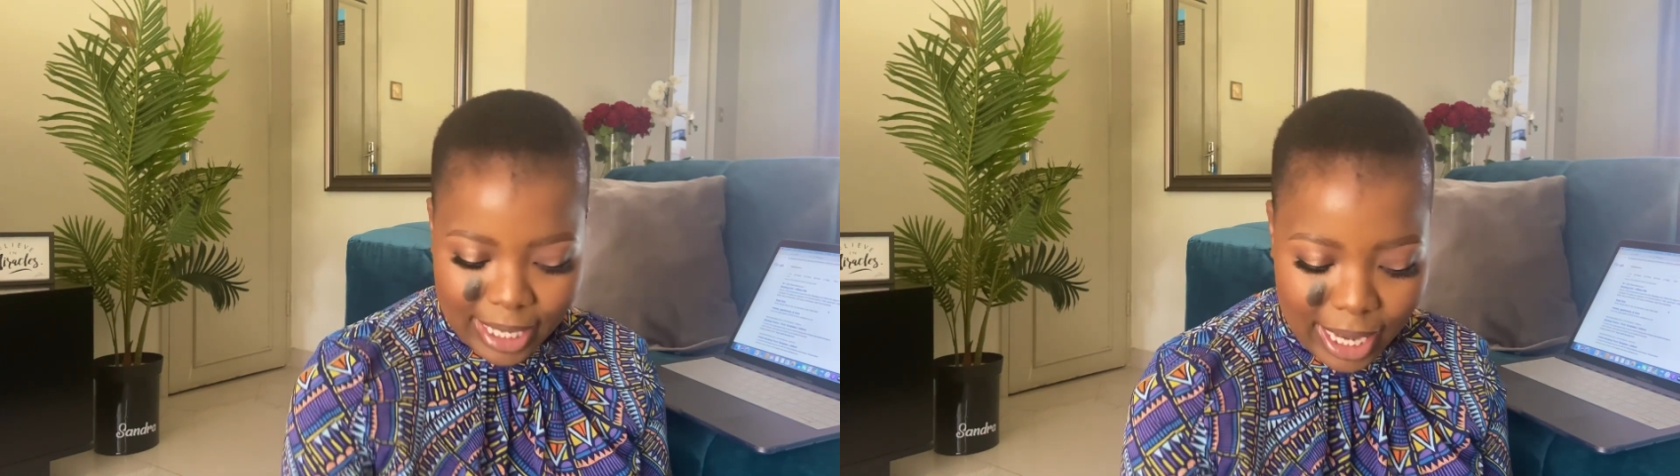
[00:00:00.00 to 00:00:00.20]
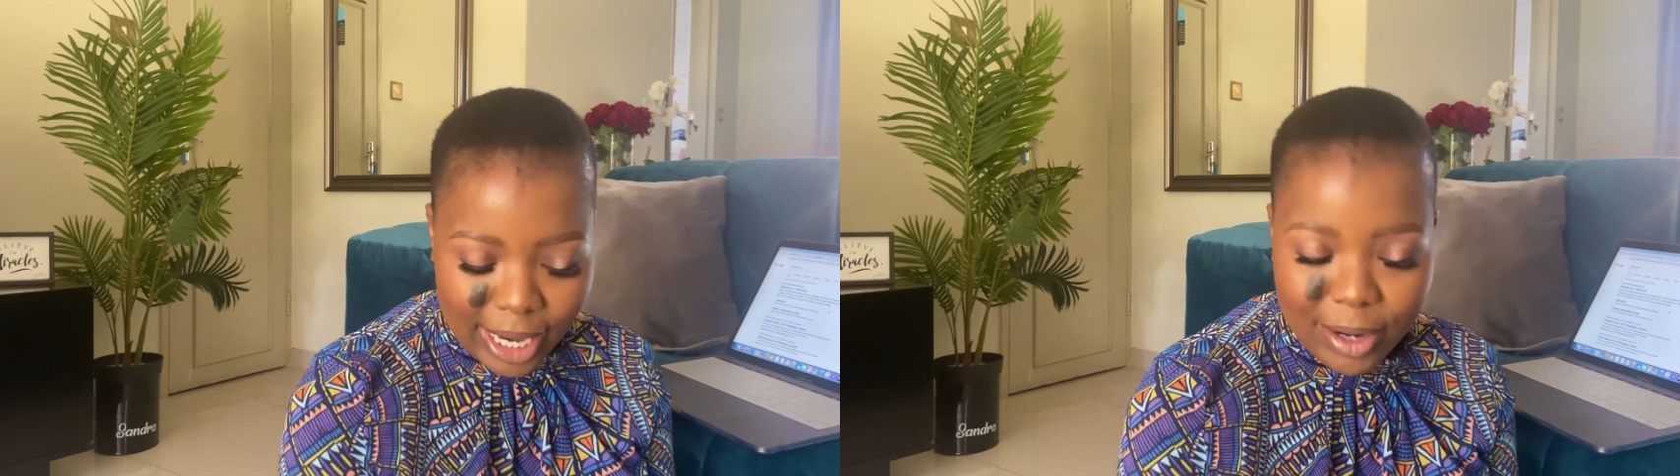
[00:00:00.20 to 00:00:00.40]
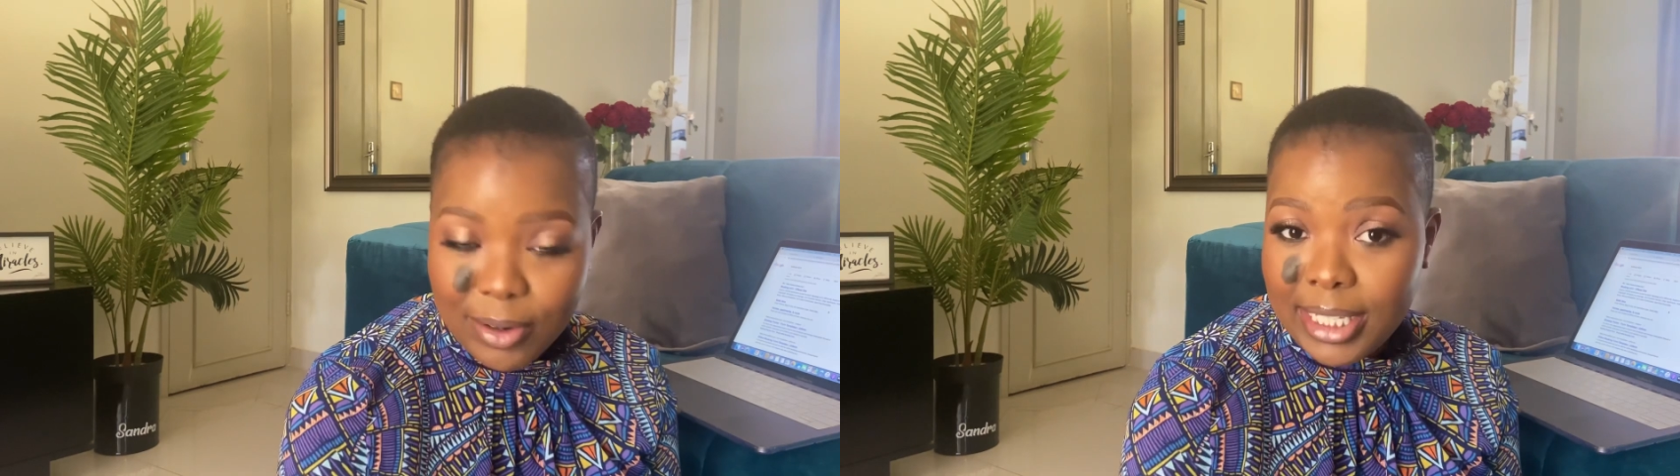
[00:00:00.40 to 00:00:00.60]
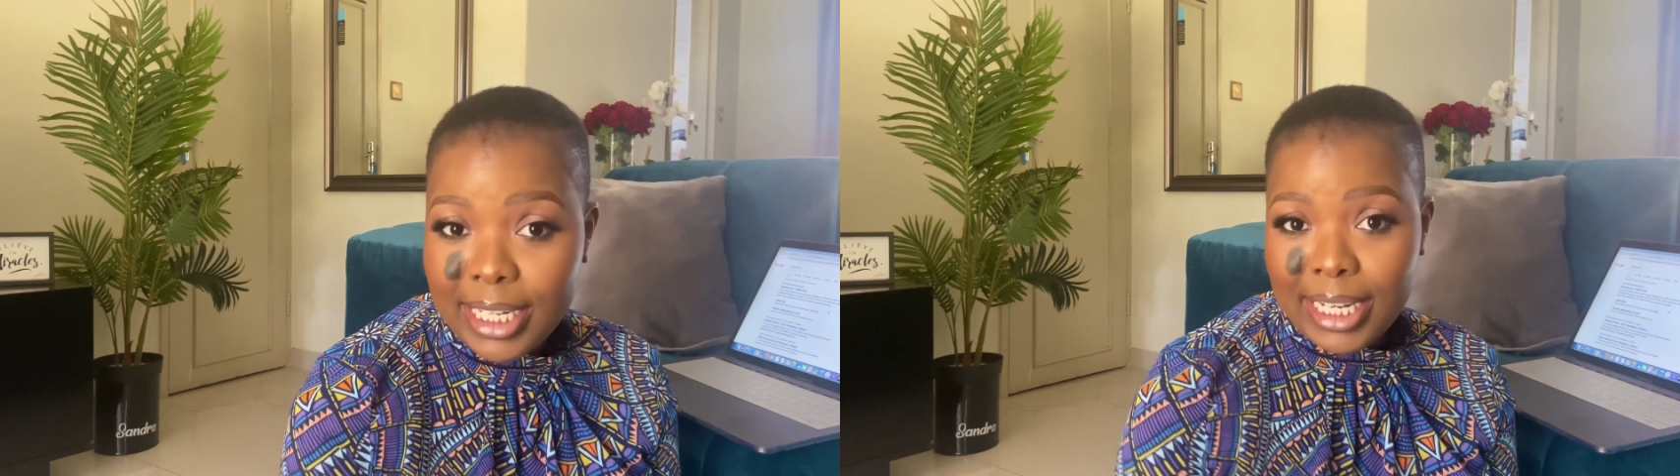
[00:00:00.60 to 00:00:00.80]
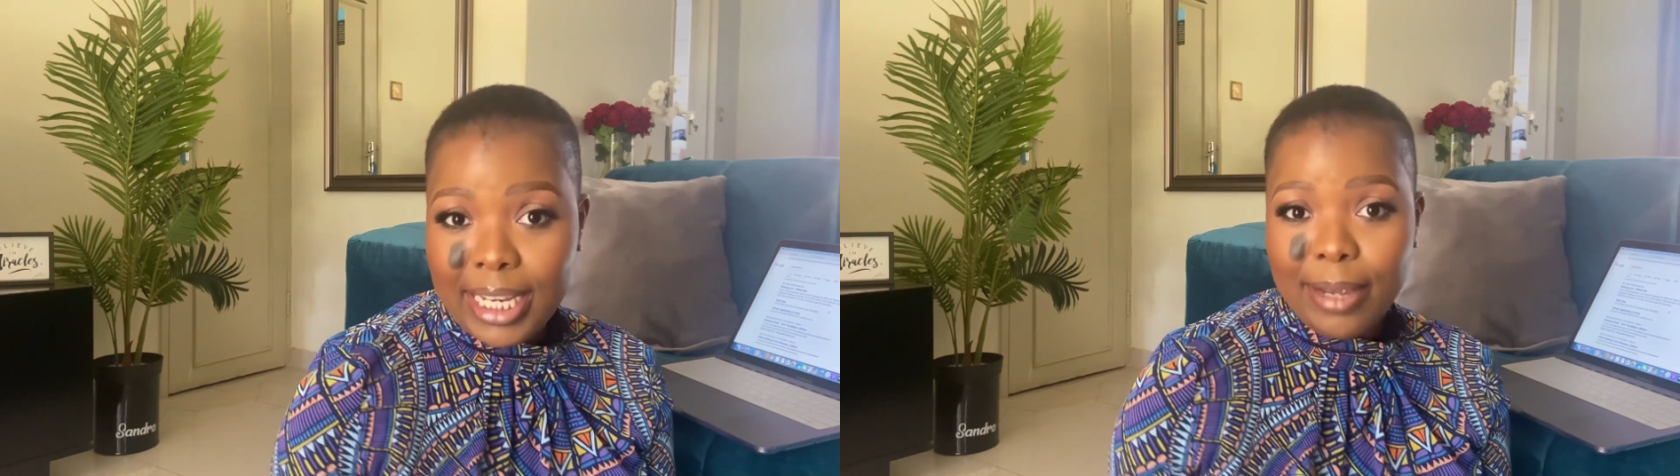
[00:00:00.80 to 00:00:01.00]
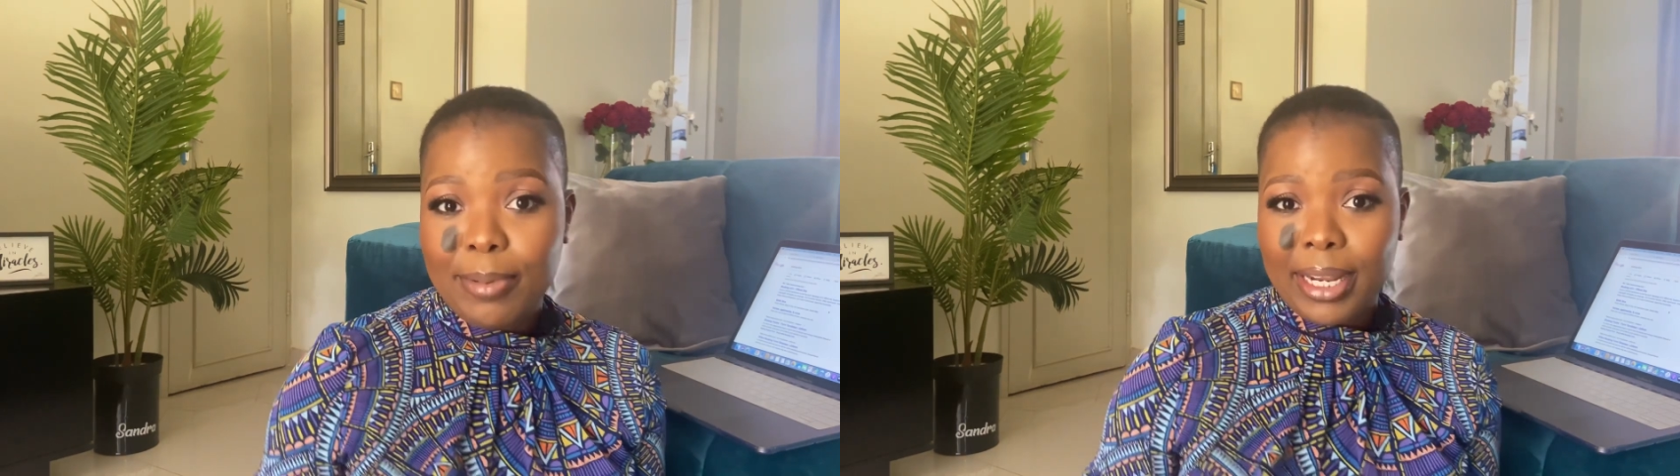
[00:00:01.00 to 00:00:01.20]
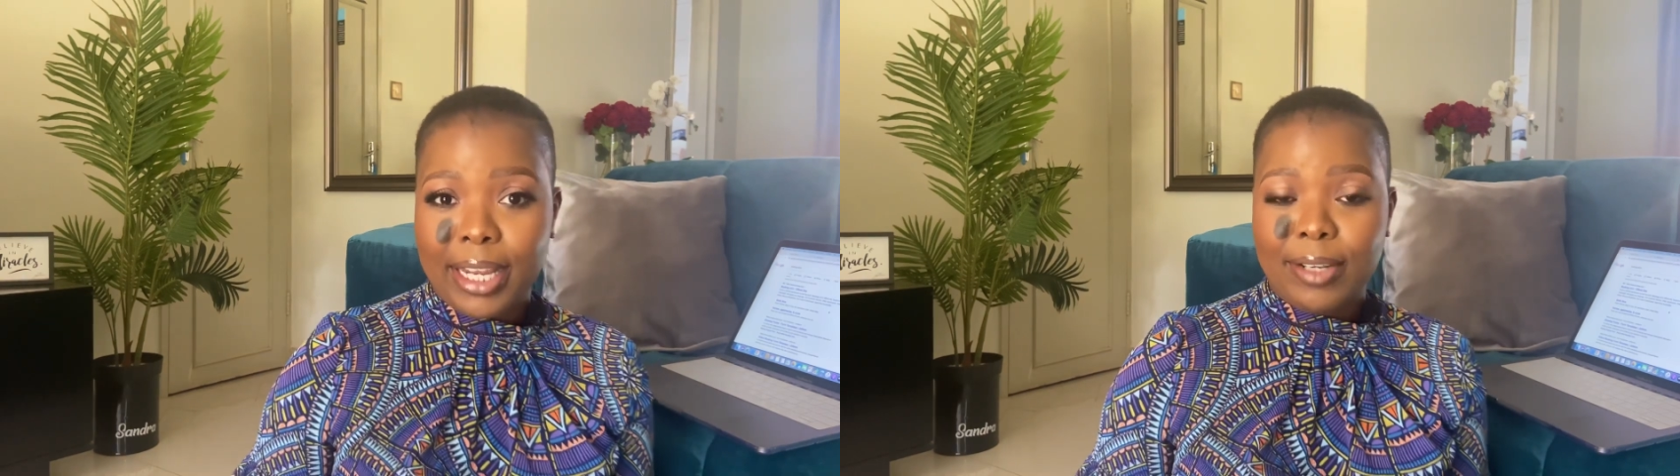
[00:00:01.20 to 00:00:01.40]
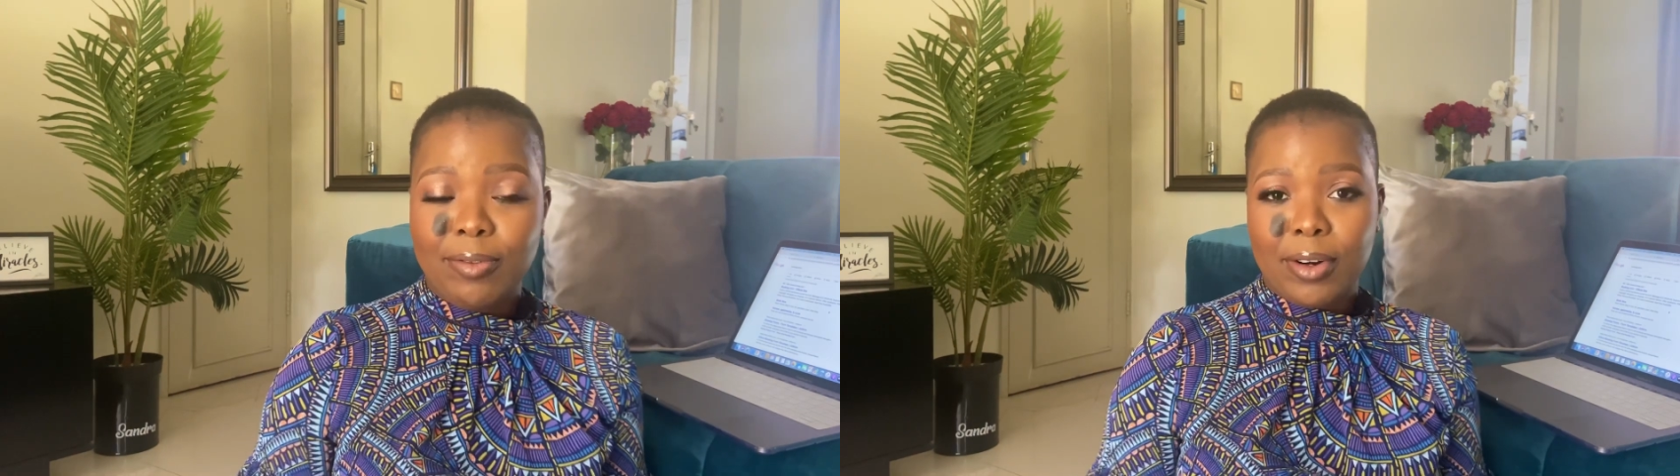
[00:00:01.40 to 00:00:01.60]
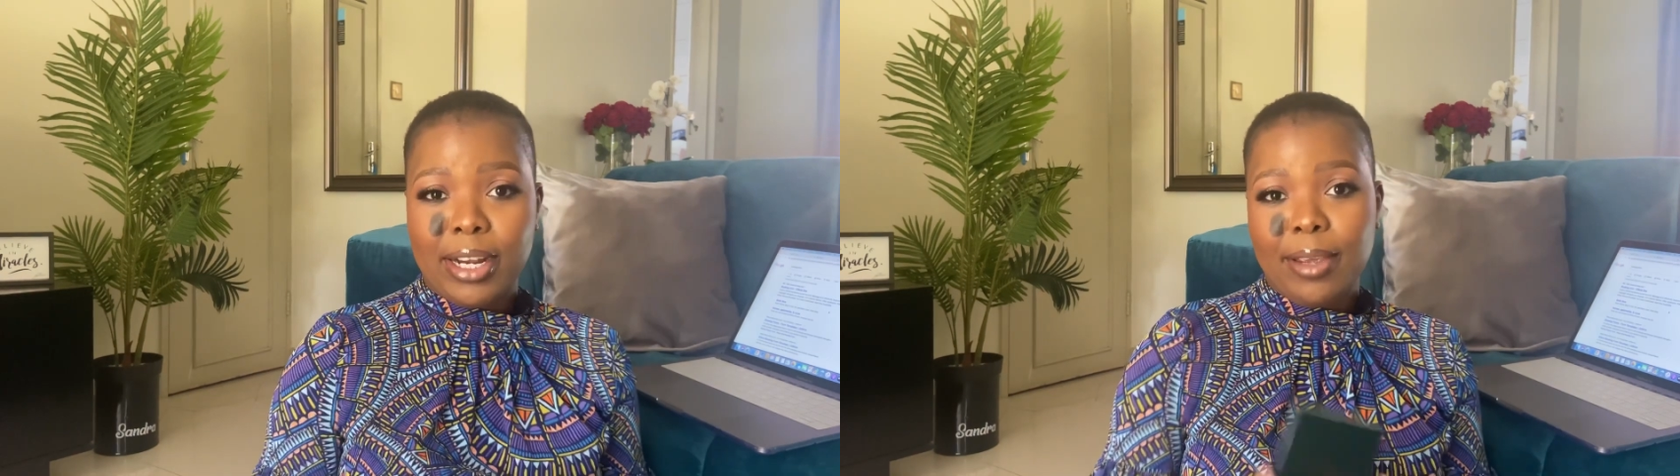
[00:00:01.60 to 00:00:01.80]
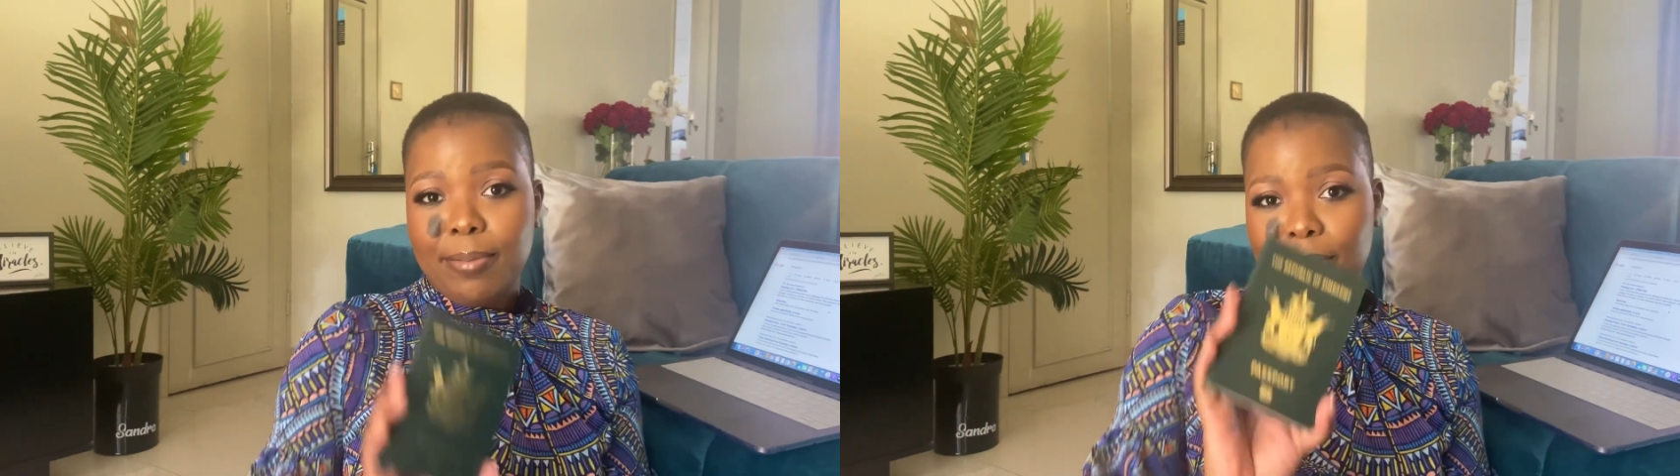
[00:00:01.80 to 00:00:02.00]
I recently applied for an
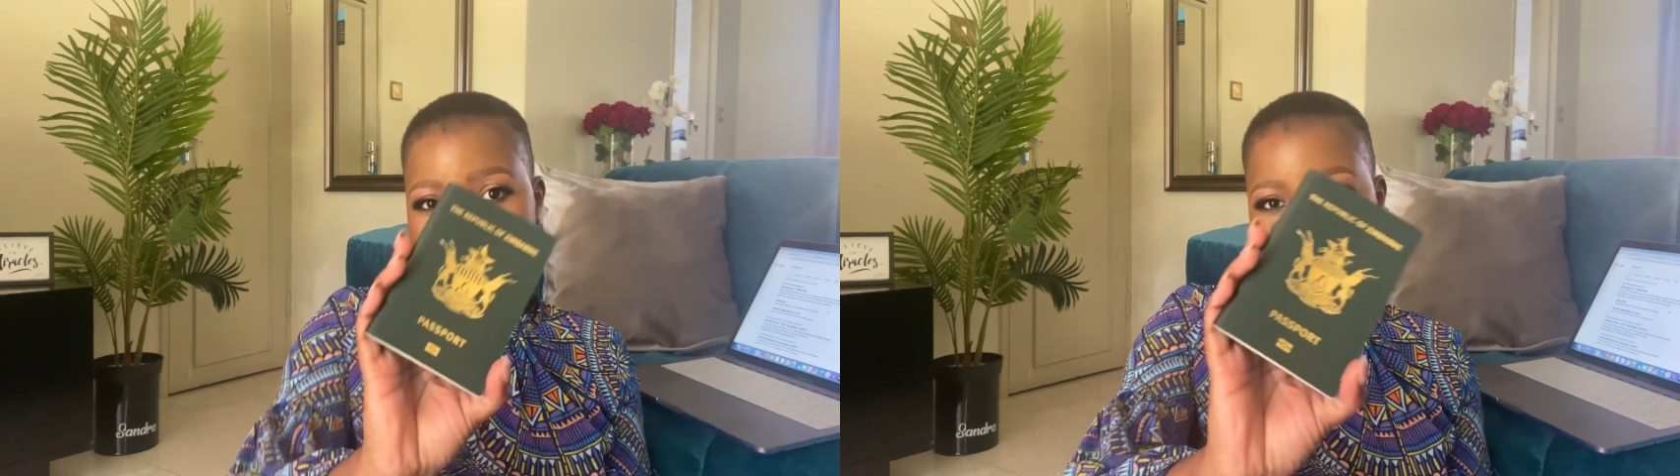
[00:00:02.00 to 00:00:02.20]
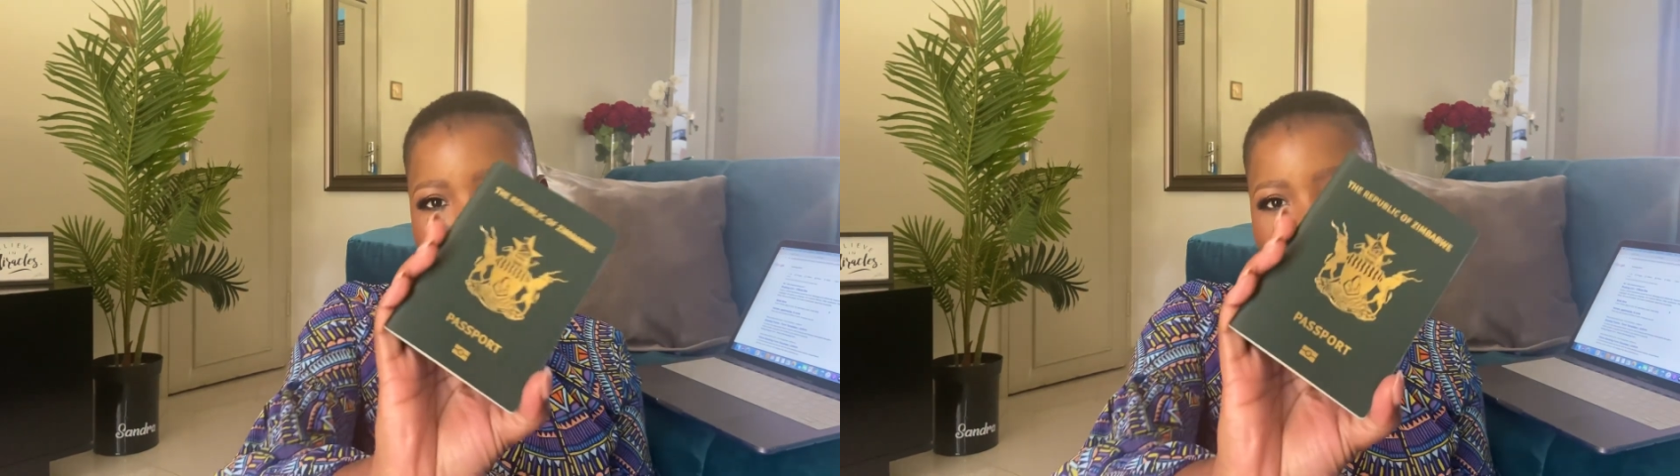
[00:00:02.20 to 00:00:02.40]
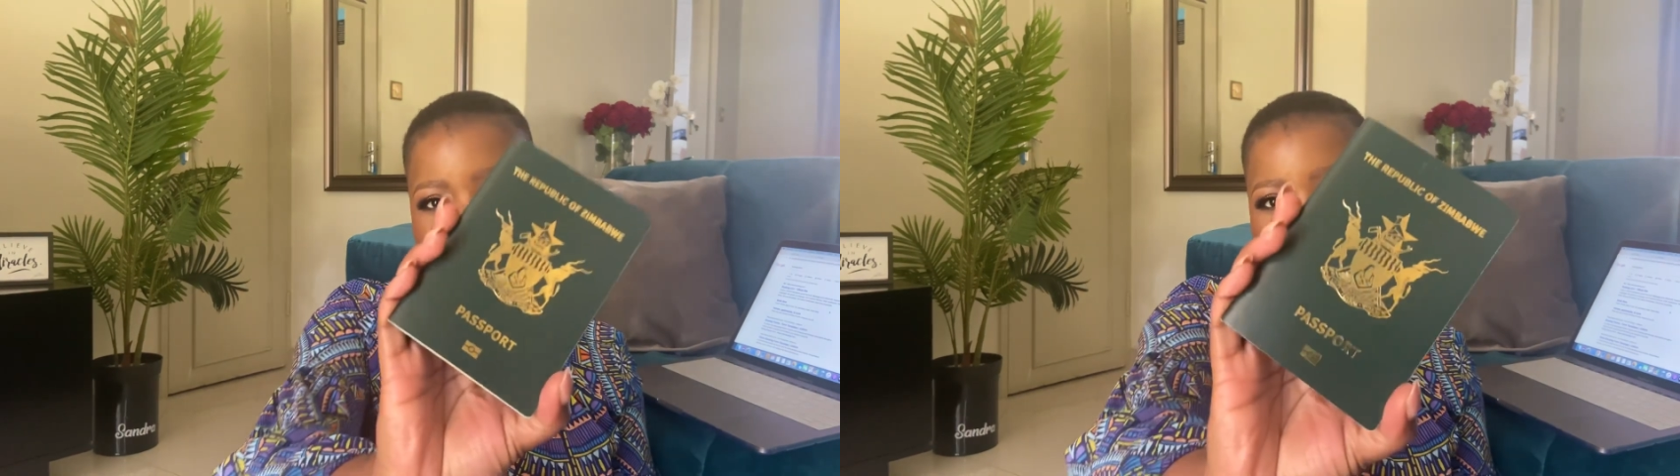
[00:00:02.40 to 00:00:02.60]
e-passport.